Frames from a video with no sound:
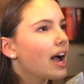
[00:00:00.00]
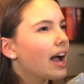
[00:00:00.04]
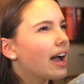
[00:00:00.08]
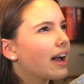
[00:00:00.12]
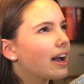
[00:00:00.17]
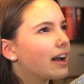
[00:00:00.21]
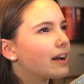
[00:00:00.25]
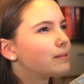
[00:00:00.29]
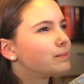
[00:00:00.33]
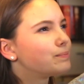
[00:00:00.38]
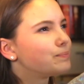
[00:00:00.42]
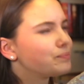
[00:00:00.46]

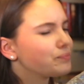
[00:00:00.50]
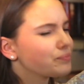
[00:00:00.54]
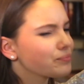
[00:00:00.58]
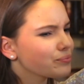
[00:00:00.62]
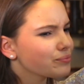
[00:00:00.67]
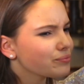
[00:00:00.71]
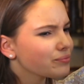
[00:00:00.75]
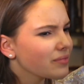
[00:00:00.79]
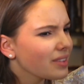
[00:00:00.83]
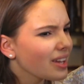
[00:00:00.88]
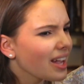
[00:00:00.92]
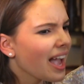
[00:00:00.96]

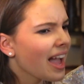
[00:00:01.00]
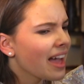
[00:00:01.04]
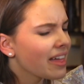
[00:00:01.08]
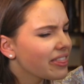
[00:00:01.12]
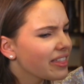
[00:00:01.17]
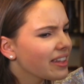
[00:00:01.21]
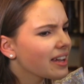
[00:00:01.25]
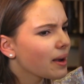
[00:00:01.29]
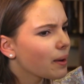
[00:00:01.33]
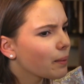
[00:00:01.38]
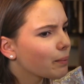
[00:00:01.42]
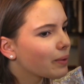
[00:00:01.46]
I
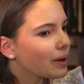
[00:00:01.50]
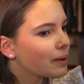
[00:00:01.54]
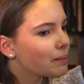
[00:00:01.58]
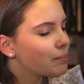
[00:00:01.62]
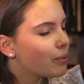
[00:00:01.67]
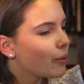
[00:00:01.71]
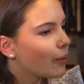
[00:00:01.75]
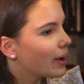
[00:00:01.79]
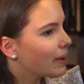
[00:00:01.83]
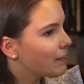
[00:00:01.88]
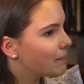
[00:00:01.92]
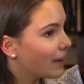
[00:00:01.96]
think at
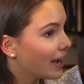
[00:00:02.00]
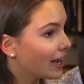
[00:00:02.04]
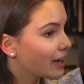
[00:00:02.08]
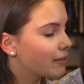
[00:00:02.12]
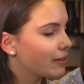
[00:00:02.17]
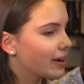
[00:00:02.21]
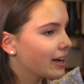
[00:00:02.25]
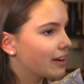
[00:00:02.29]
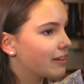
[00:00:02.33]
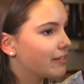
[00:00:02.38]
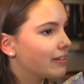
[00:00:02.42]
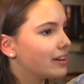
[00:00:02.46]
one point my
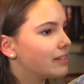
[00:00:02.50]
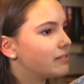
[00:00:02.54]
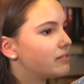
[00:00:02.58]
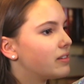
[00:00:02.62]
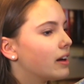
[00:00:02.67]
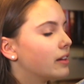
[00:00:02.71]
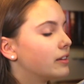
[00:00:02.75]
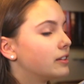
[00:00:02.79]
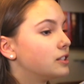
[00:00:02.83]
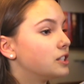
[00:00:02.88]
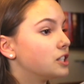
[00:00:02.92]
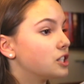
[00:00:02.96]

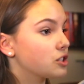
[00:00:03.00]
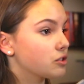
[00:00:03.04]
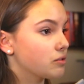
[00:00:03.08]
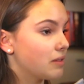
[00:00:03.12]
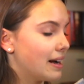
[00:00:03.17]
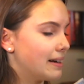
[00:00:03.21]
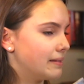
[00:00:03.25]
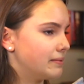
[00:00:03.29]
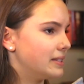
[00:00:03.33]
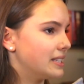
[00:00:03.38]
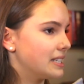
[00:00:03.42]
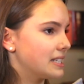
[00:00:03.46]
great-grandfather
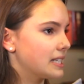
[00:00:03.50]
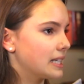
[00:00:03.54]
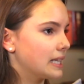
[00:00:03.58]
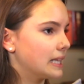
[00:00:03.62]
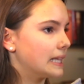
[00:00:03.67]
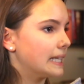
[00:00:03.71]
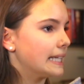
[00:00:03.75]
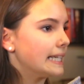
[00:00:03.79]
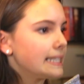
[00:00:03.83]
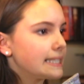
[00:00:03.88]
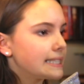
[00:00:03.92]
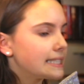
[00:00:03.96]
described this
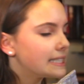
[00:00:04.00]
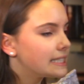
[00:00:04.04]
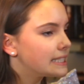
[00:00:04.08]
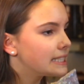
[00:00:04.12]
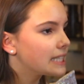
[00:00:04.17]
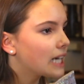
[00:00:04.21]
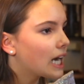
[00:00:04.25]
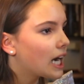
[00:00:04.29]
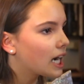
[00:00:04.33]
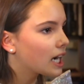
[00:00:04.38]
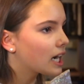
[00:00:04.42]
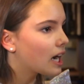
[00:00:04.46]

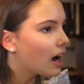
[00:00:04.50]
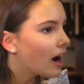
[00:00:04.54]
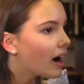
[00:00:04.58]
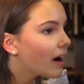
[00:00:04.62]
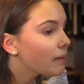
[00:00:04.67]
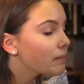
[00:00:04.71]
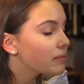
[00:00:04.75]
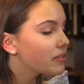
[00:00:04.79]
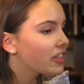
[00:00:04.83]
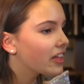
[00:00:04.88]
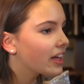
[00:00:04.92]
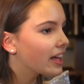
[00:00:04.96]

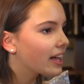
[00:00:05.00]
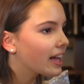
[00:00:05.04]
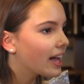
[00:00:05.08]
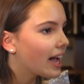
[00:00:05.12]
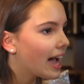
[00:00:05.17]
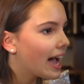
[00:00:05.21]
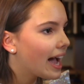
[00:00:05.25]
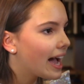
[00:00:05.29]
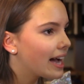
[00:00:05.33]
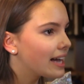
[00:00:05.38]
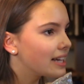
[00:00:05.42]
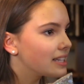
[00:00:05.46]
LinkedIn.com
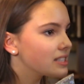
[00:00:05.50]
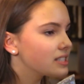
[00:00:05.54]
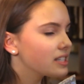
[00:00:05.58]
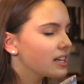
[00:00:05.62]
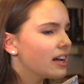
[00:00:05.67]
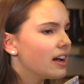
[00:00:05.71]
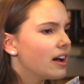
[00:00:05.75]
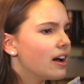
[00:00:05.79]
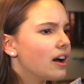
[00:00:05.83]
thing as